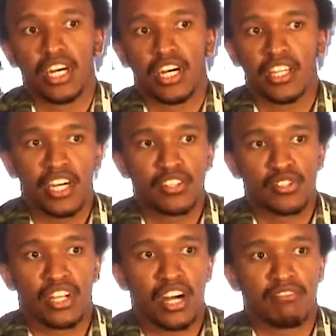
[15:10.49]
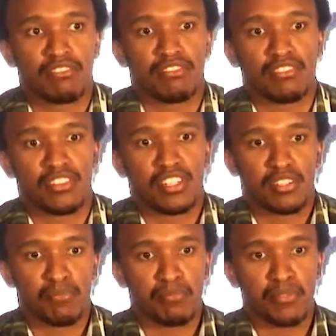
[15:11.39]
The AI should have
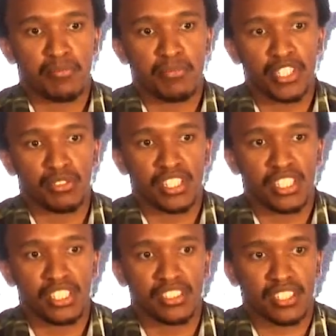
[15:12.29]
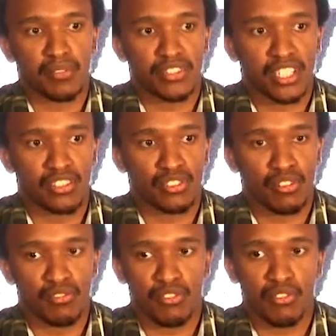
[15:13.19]
built within it some sense
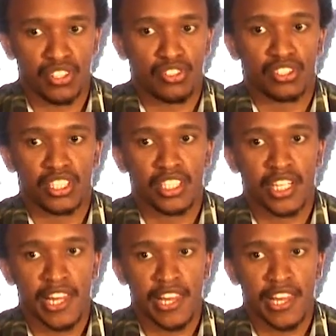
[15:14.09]
of questioning.